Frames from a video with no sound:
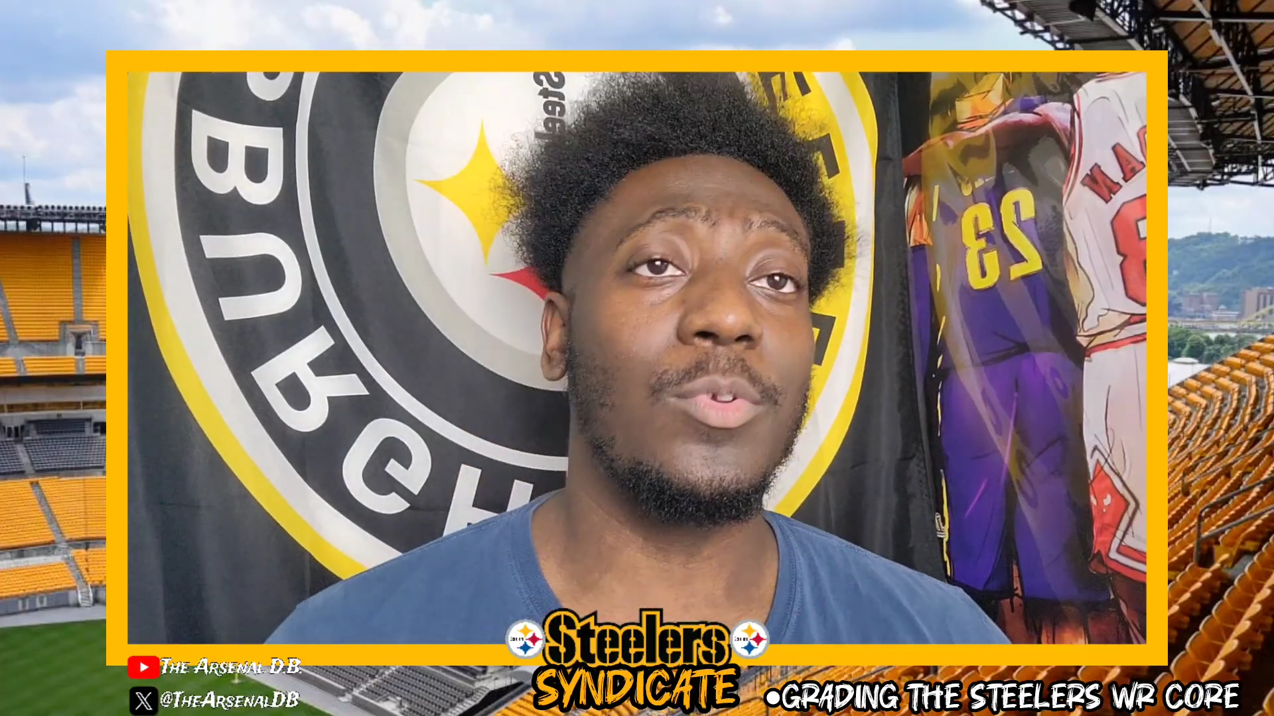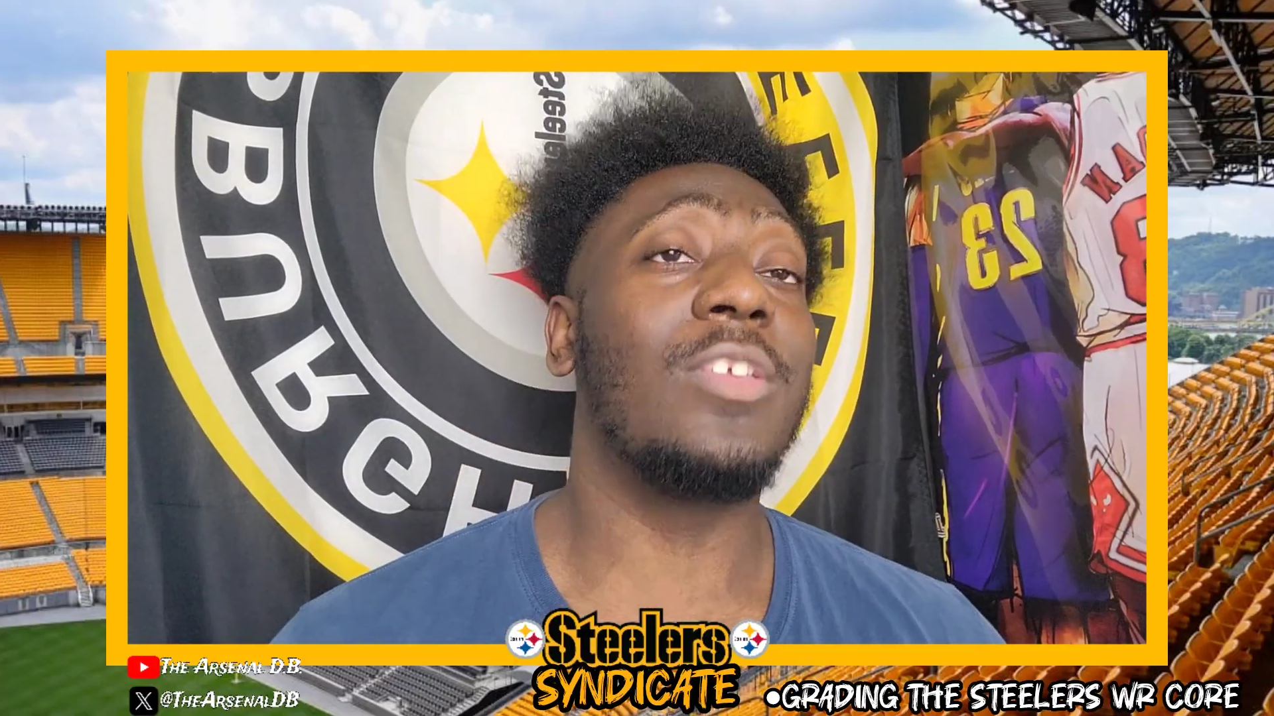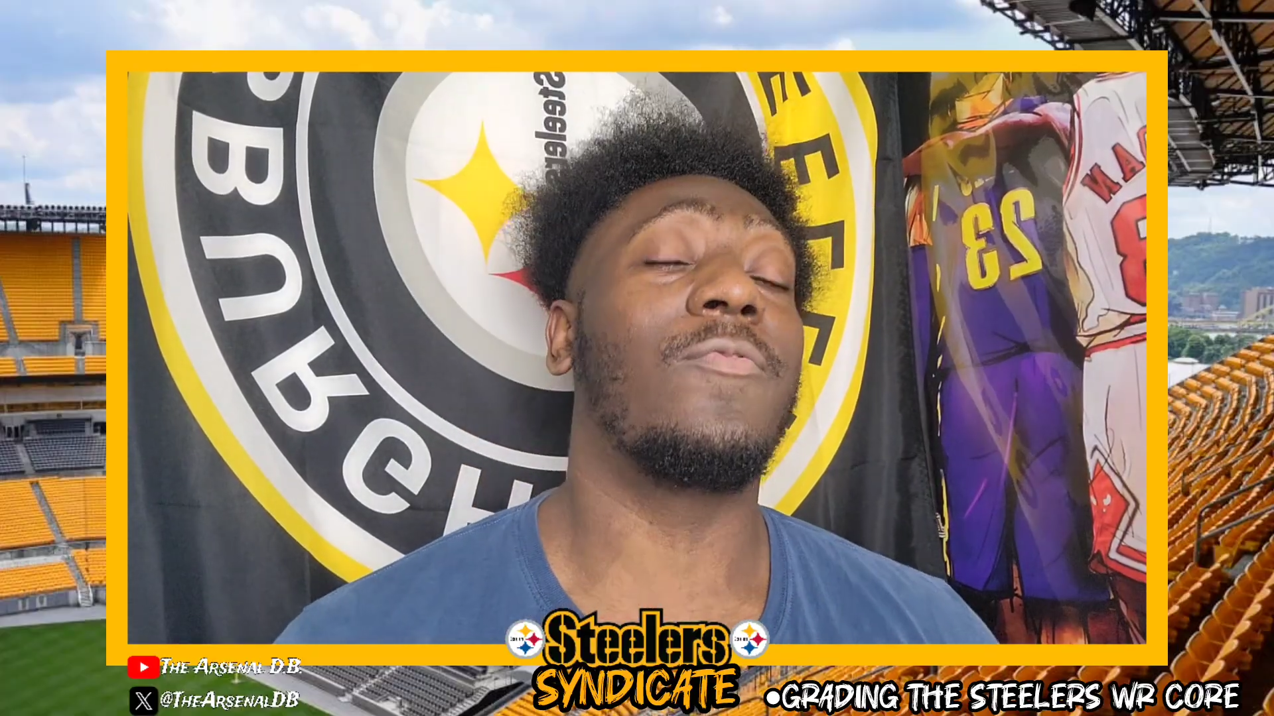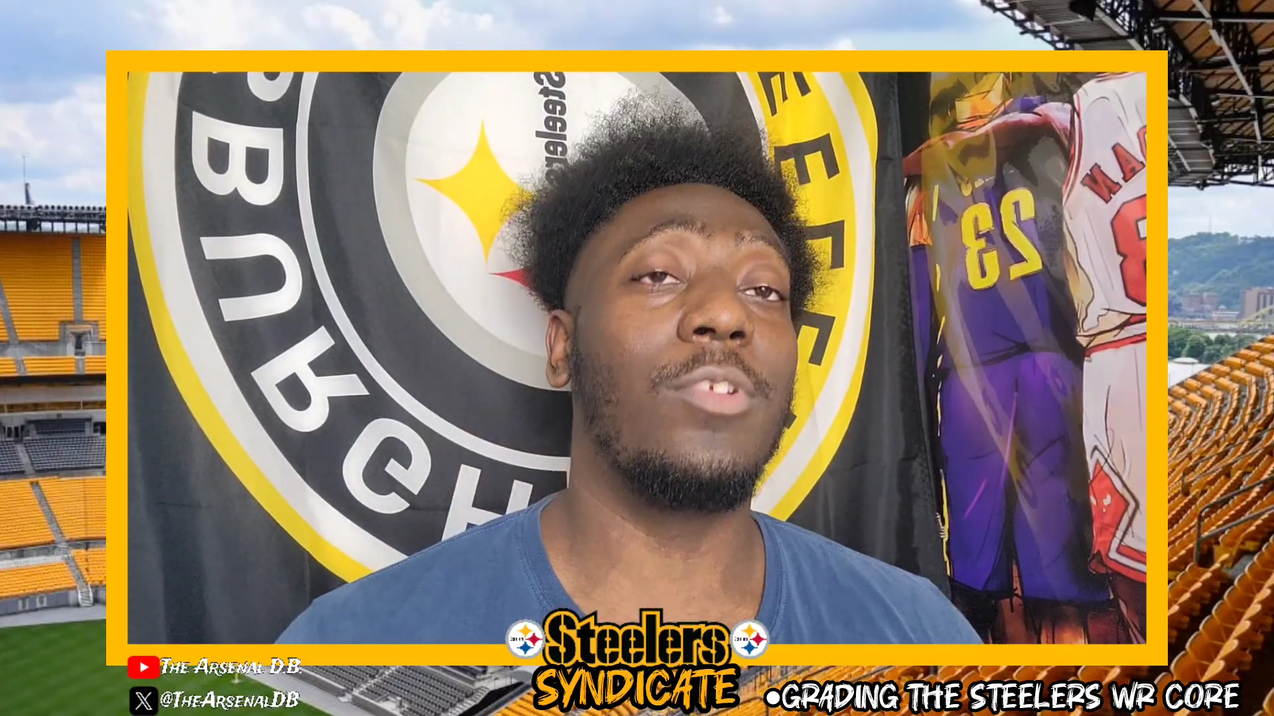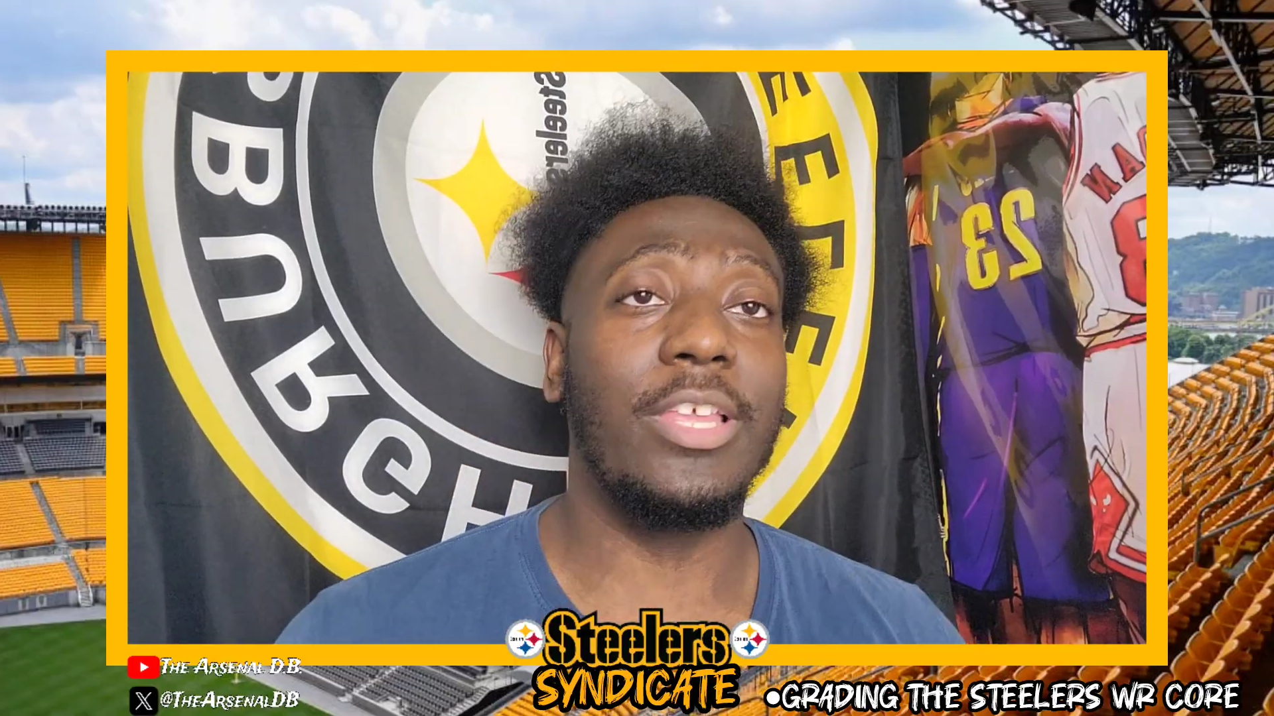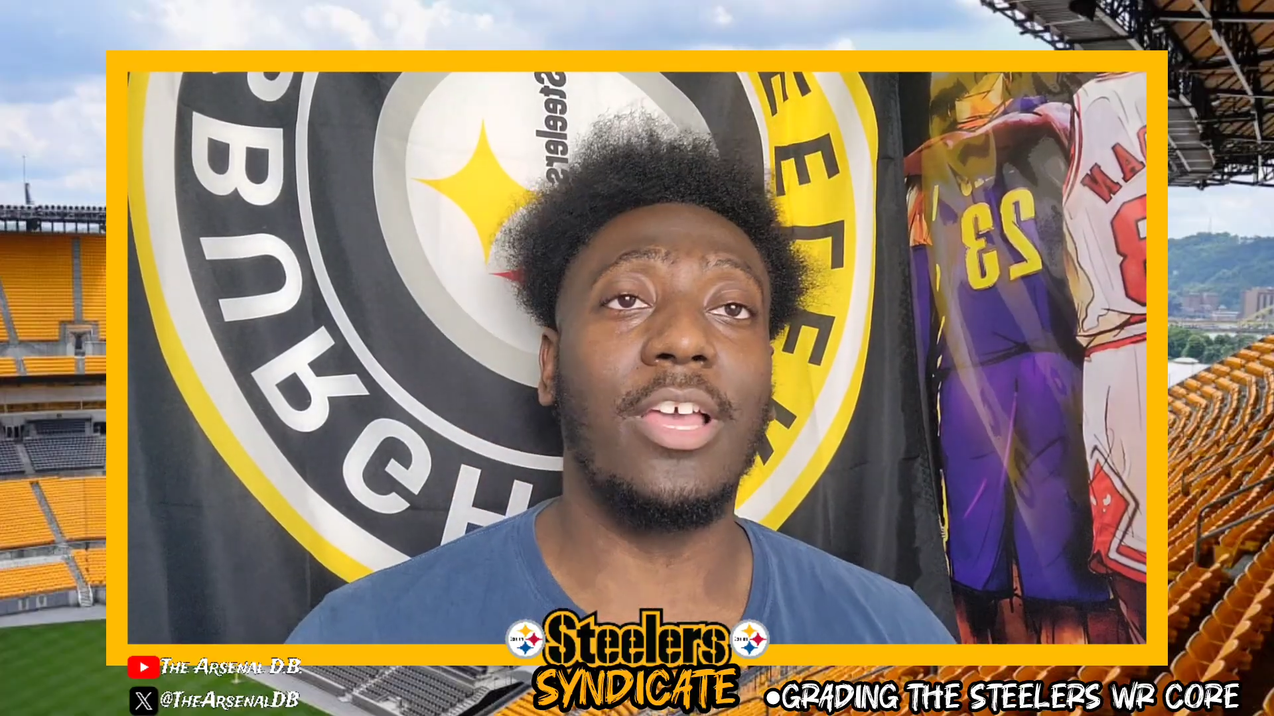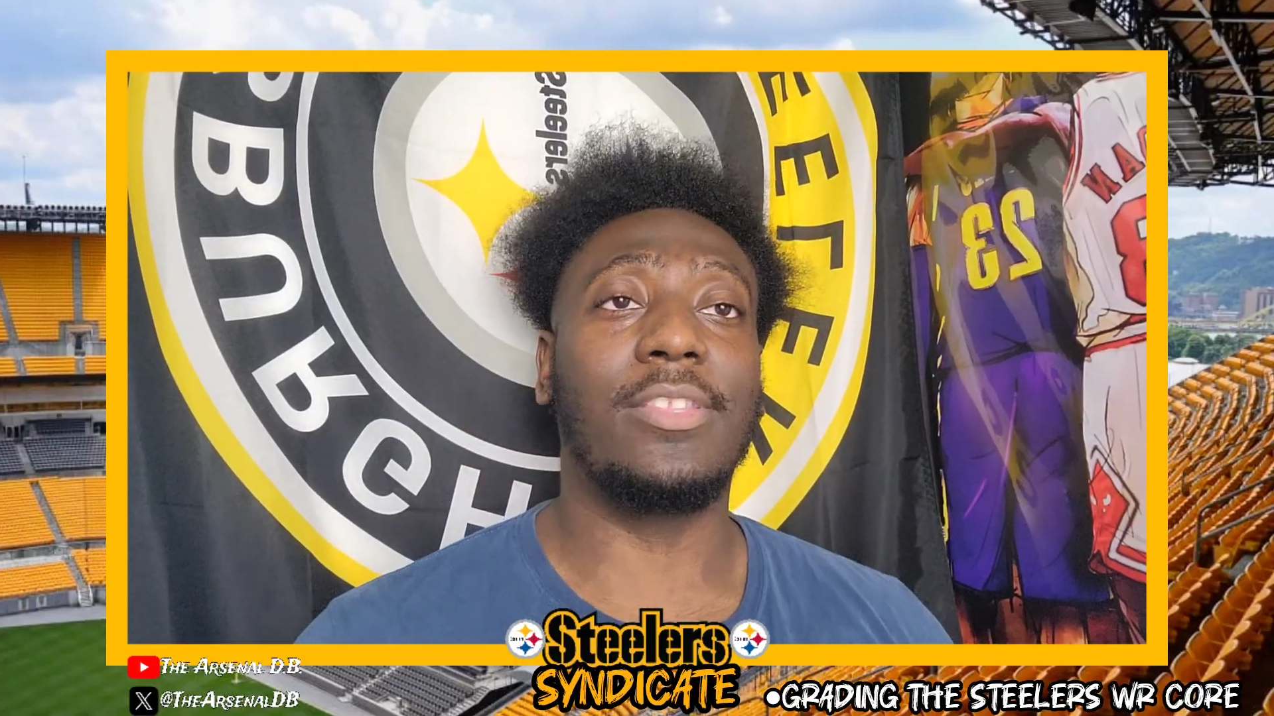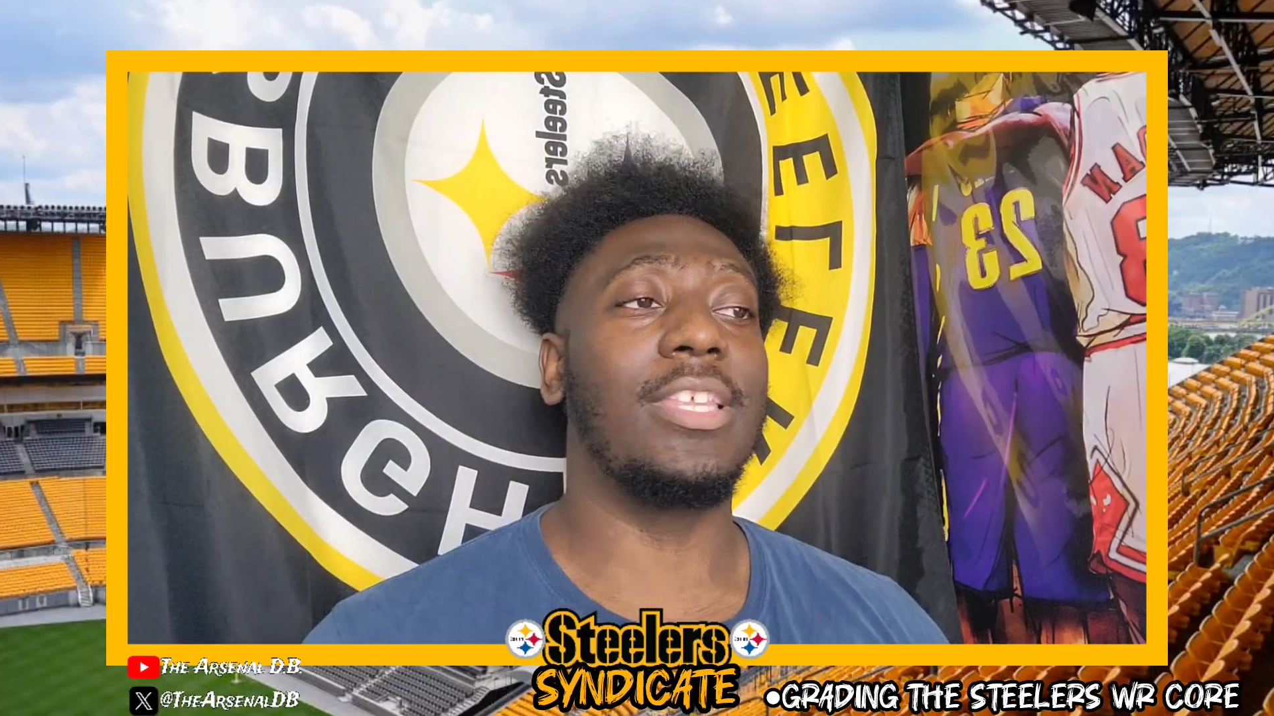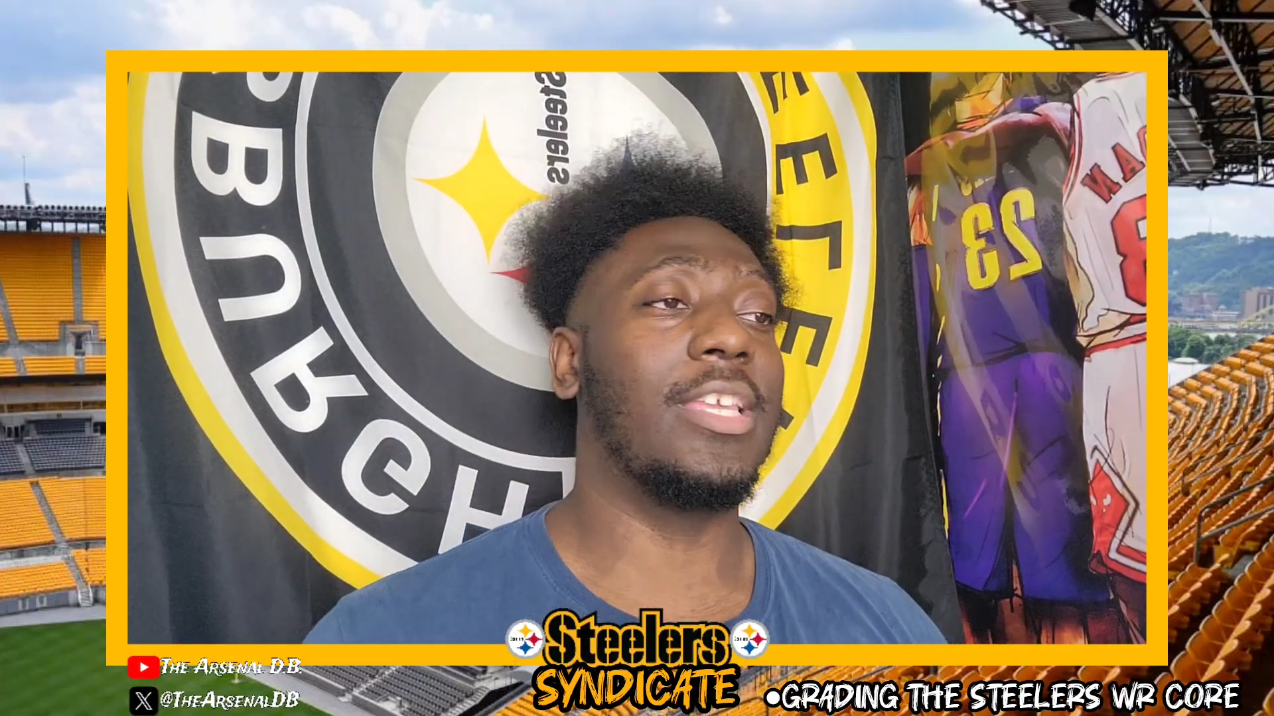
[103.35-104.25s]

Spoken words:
when he's fully healthy,